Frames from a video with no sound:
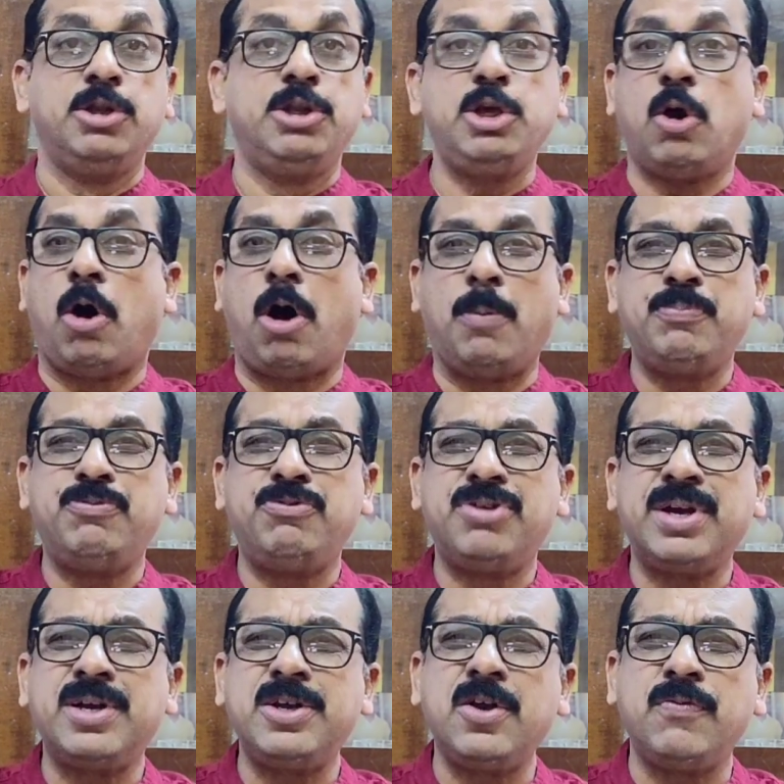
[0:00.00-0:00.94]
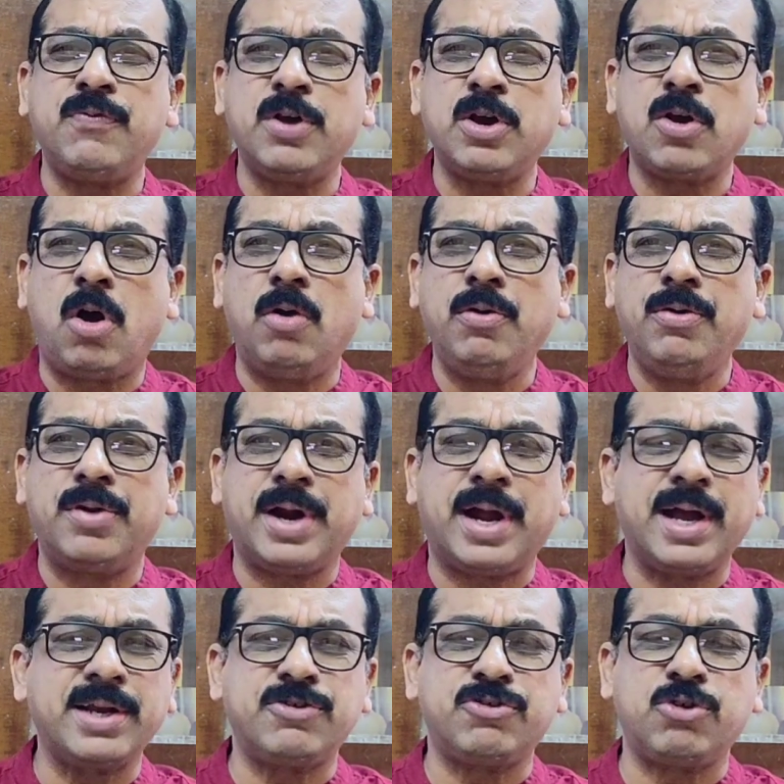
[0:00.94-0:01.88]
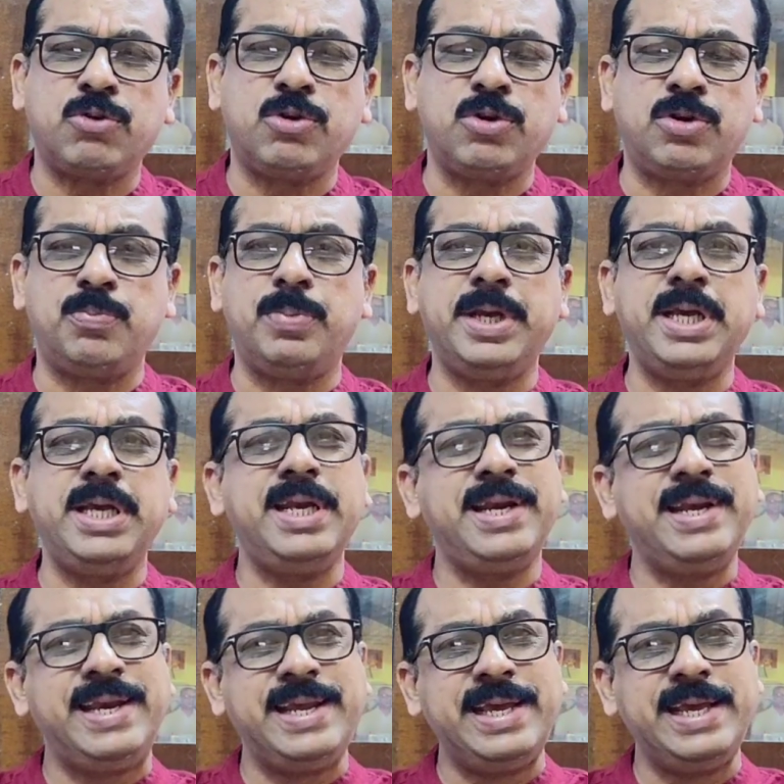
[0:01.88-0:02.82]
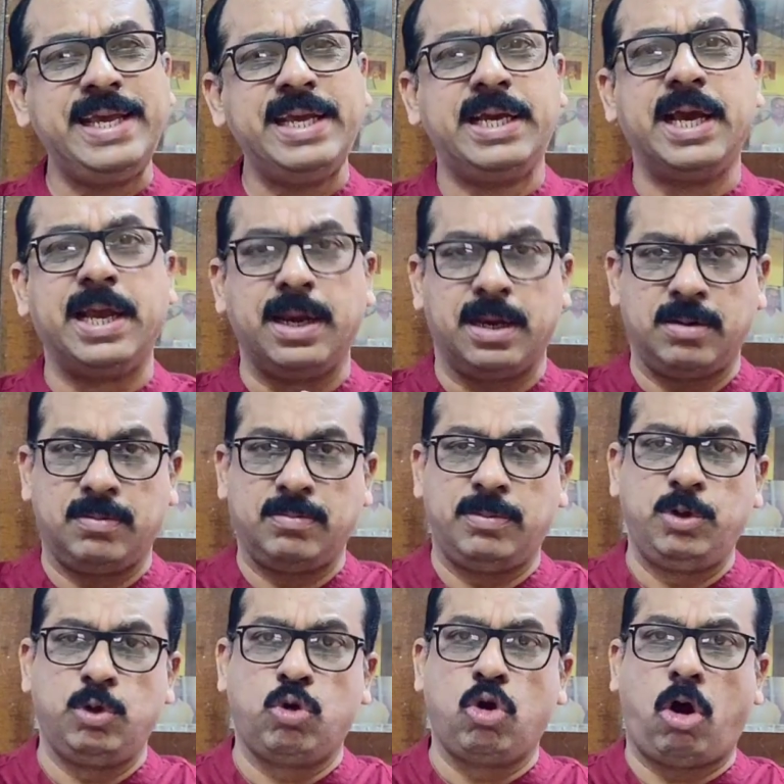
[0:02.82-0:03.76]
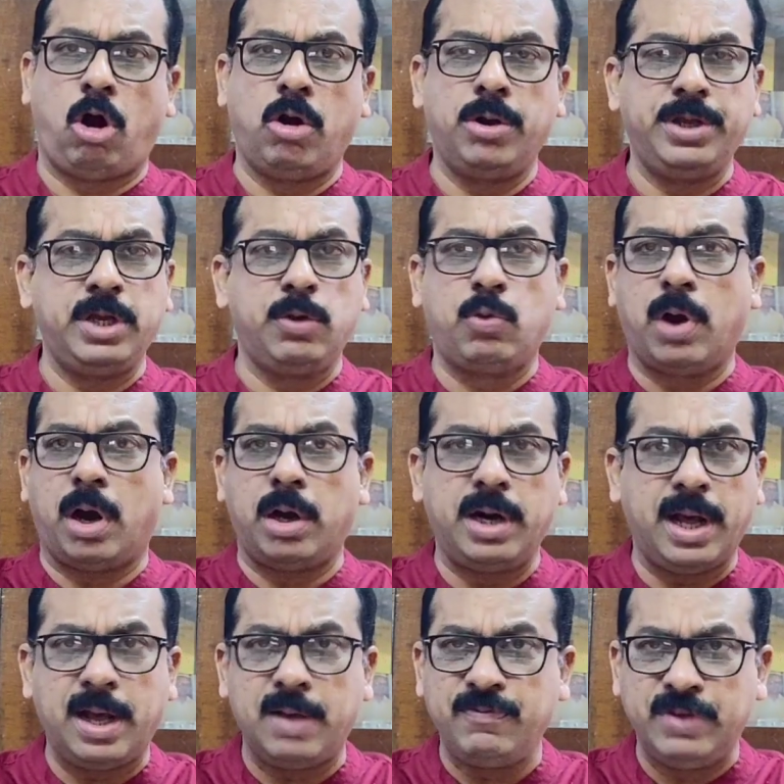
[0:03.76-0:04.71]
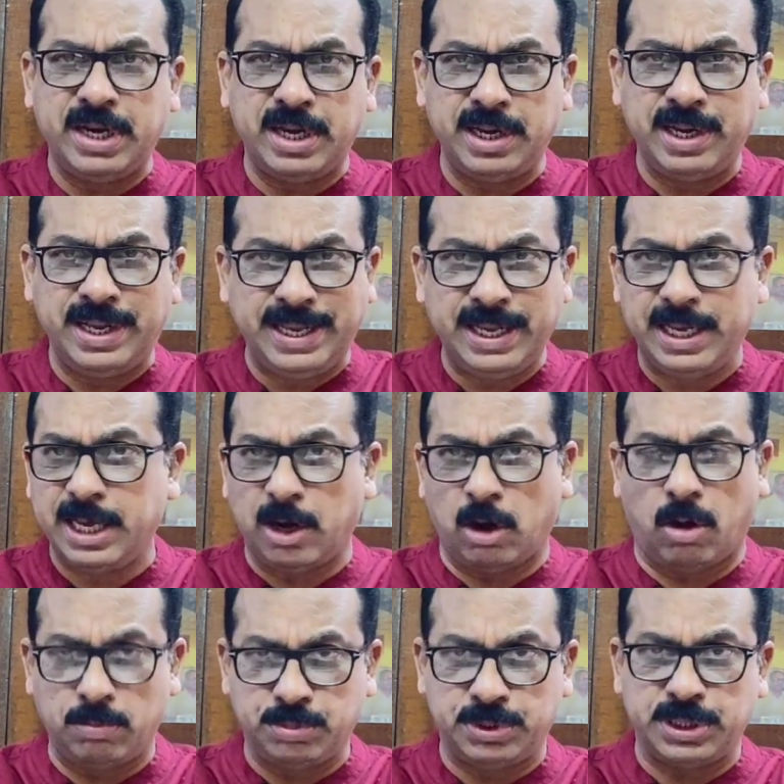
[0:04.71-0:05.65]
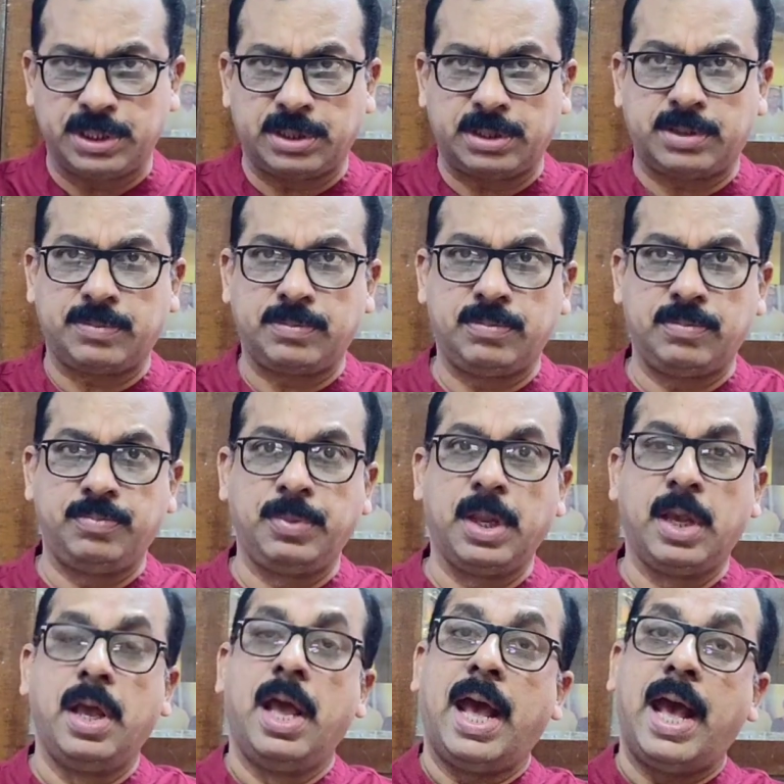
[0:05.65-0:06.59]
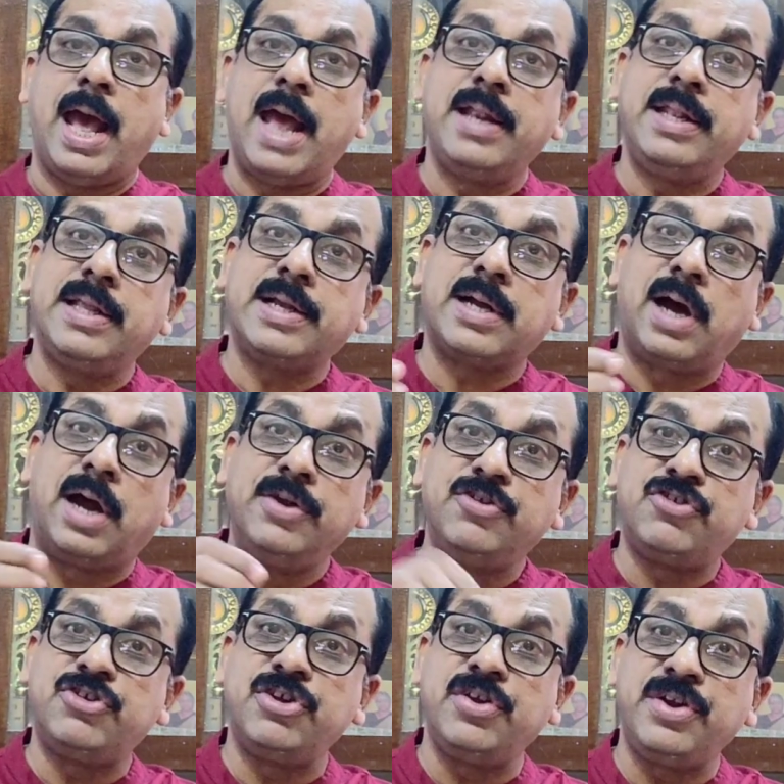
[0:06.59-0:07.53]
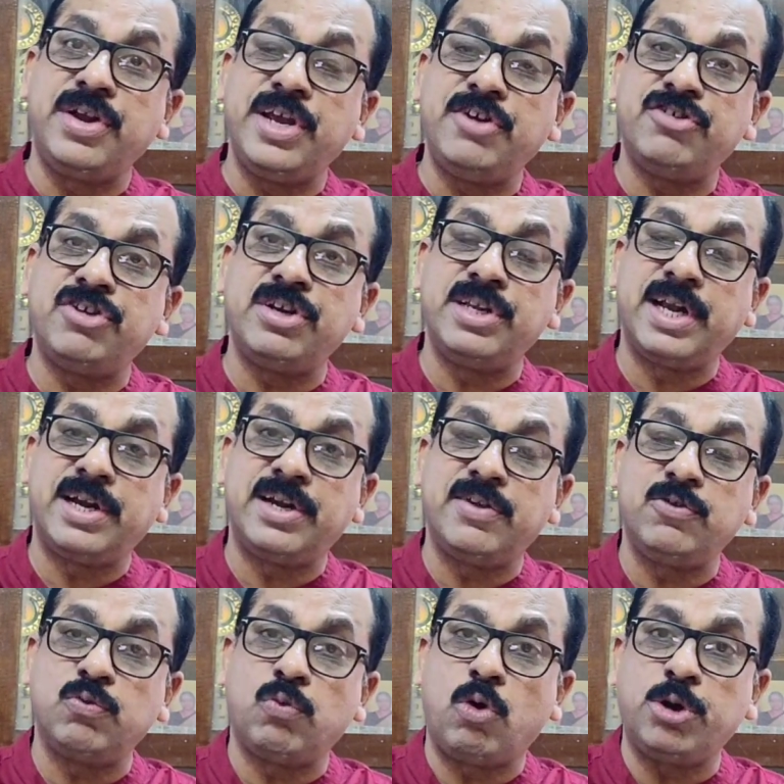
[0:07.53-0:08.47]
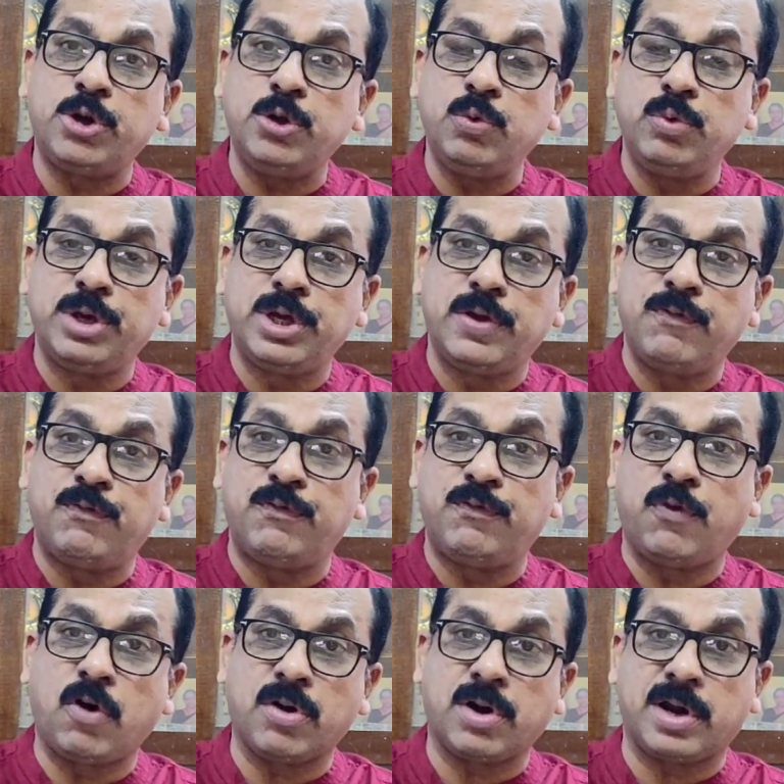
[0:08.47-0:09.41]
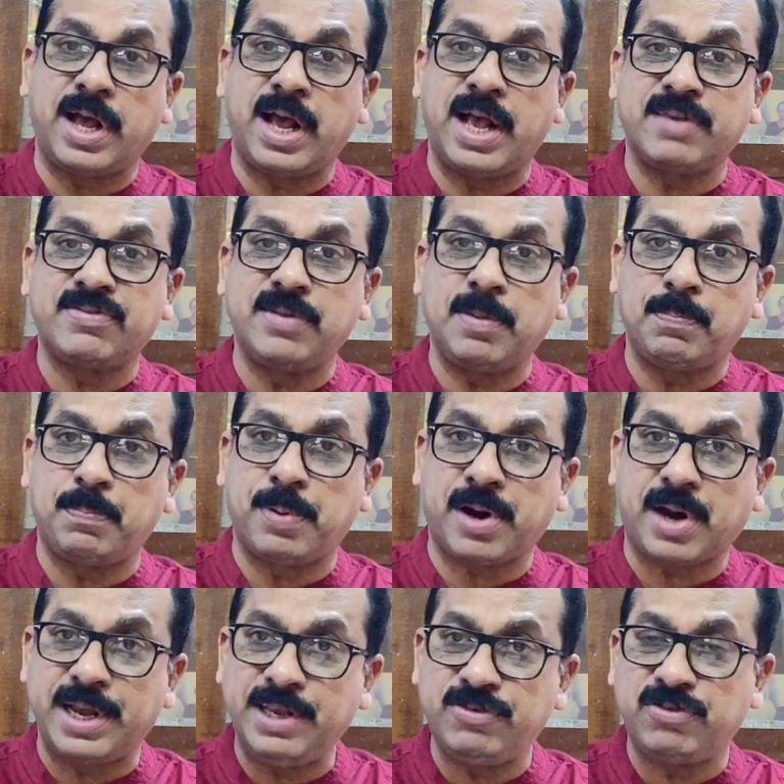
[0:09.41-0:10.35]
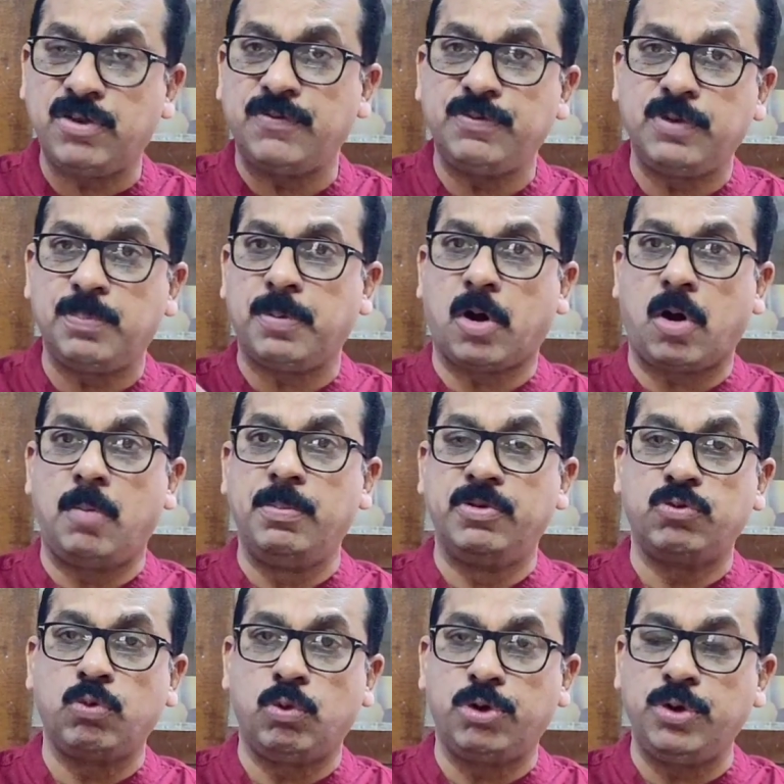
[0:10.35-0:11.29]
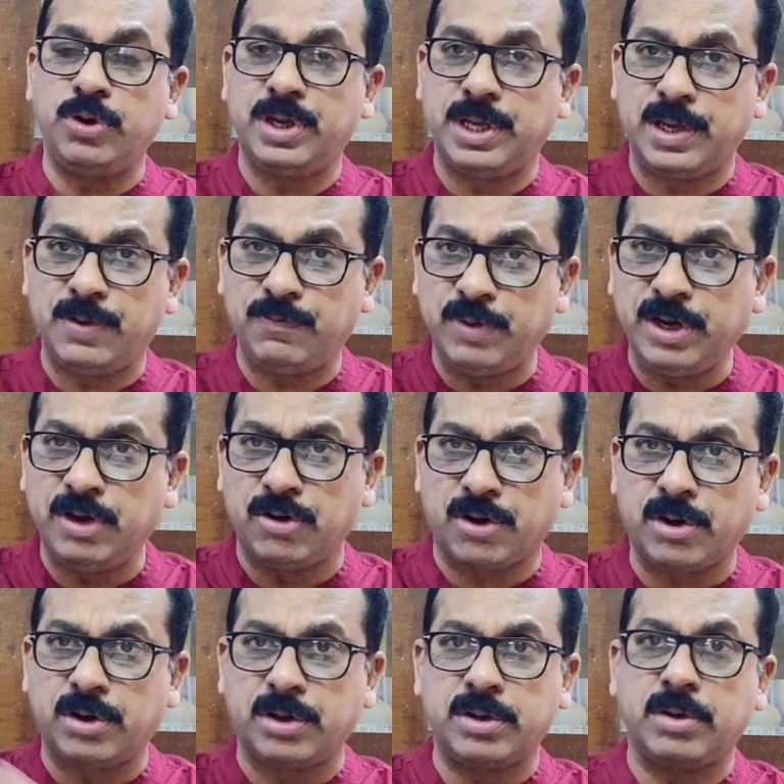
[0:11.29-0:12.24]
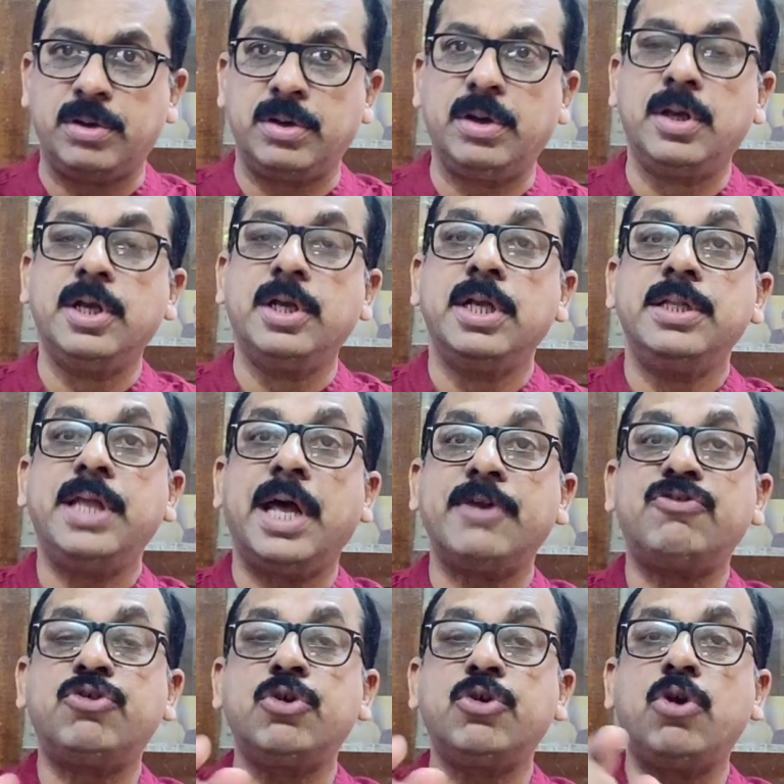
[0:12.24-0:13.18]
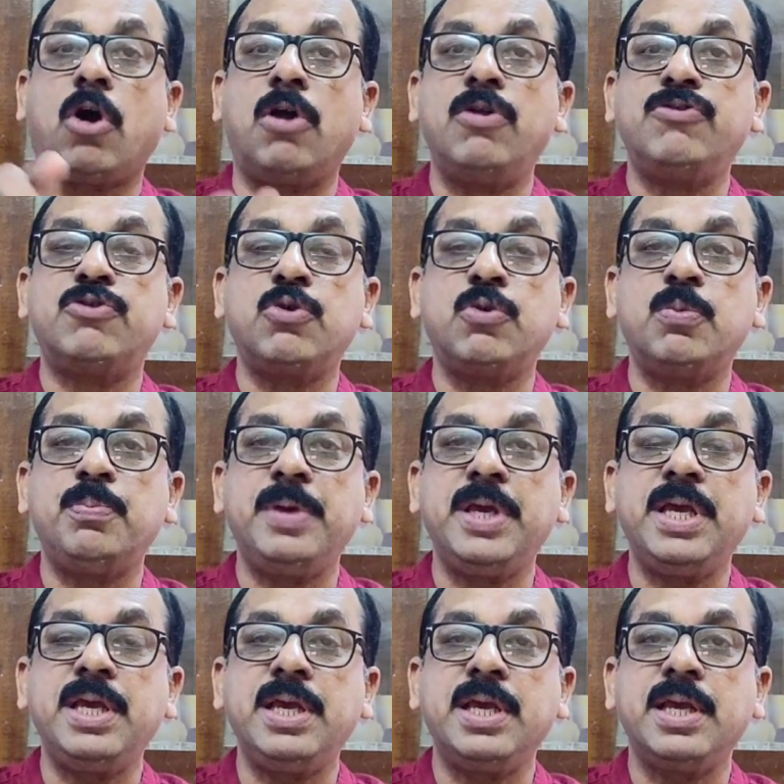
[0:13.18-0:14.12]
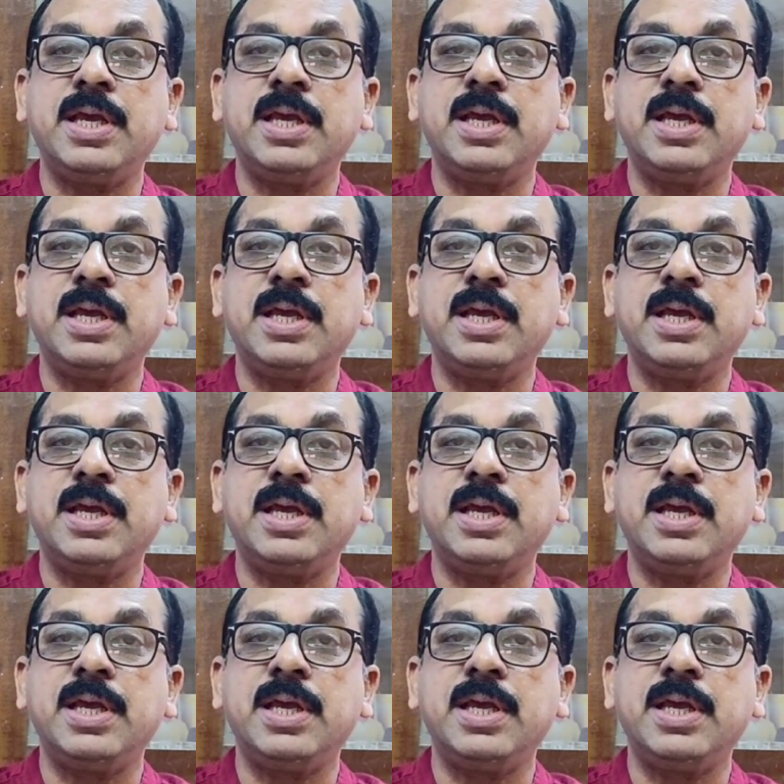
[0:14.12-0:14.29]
The object of a contract should be legal. You can't have illegal object. And the consideration, that is what you give for as the price of the promise, what you give in return, that should also be